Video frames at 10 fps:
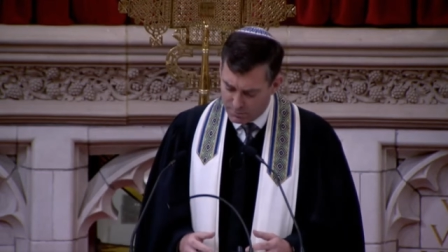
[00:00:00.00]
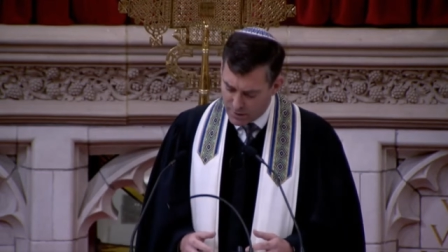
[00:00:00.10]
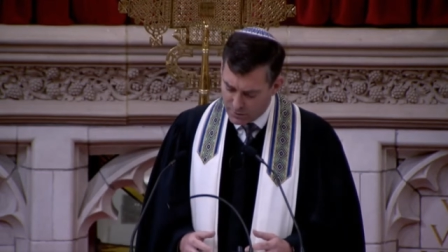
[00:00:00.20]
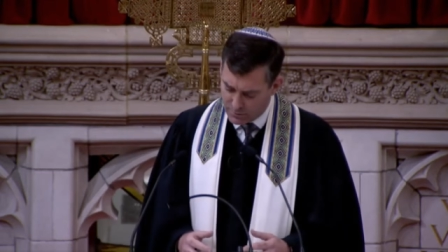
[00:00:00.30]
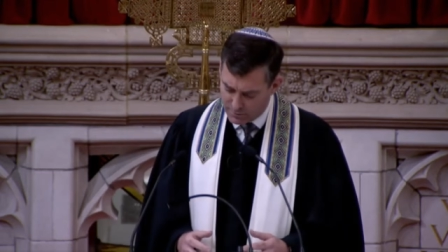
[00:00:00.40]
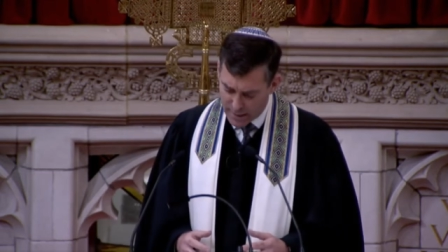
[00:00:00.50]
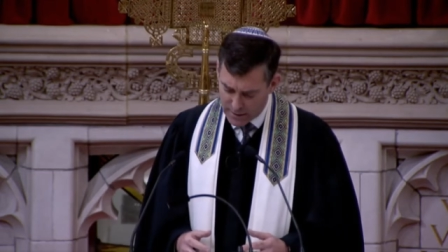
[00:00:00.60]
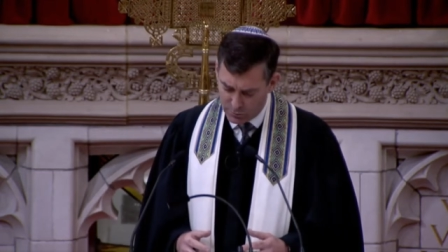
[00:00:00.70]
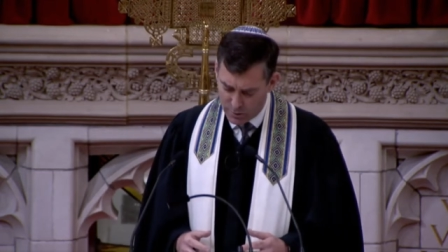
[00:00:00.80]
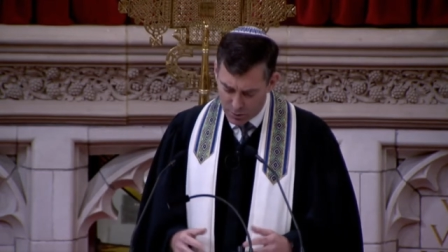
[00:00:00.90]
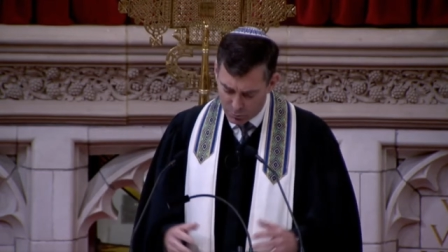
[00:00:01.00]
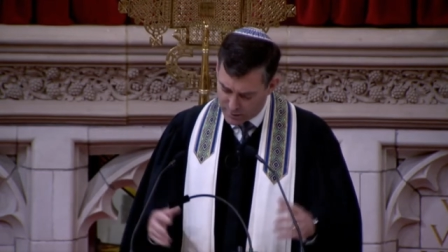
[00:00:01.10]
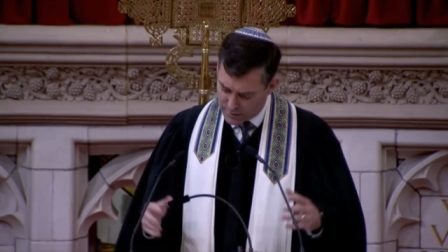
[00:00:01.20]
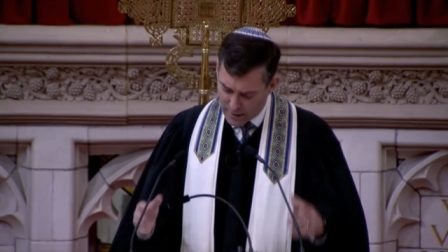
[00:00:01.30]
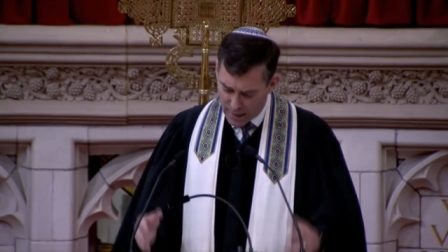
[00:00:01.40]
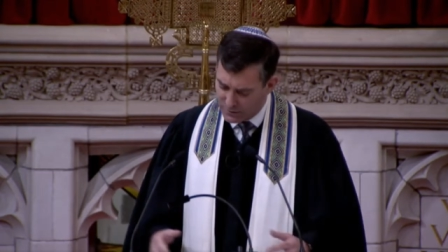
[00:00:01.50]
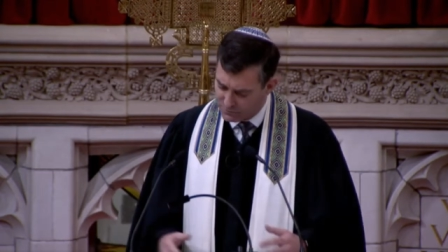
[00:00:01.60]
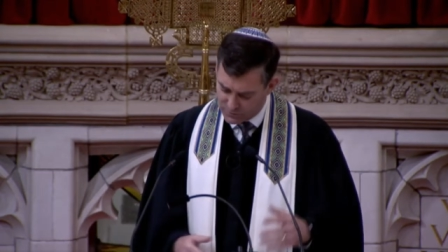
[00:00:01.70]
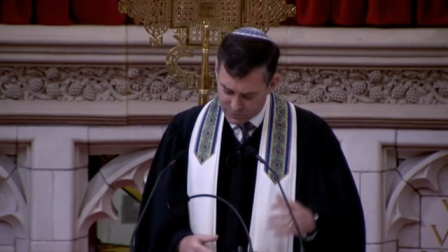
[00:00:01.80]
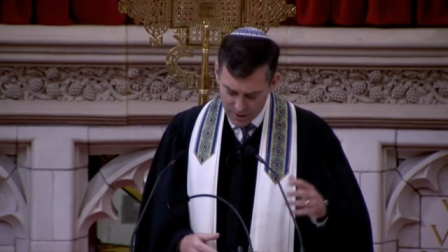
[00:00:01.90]
Mother Emanuel with a
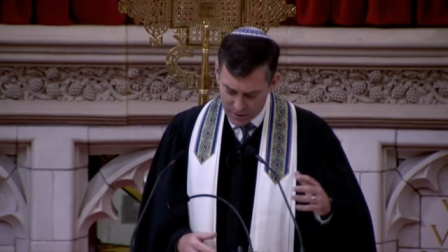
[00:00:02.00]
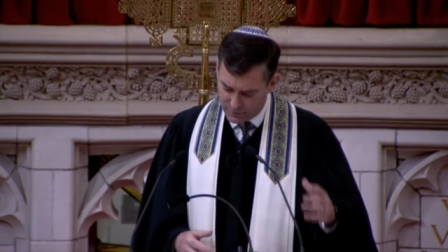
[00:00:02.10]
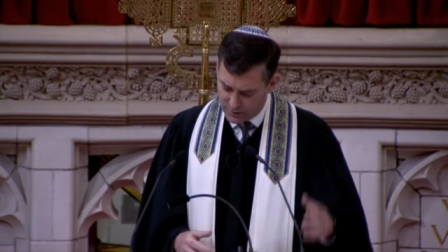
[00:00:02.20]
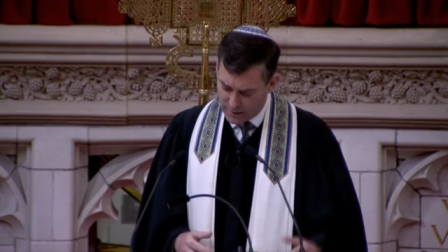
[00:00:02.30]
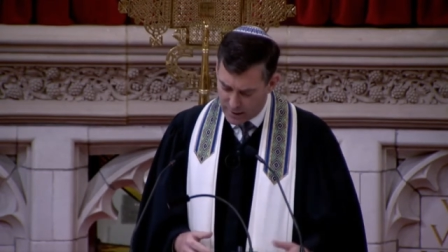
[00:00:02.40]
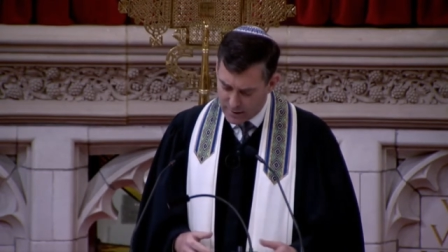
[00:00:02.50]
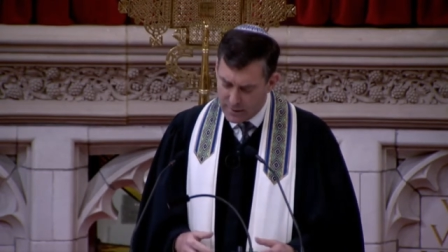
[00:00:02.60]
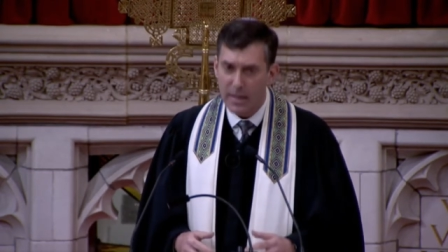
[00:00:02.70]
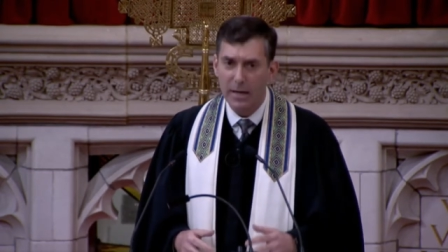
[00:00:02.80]
knife instead of a gun,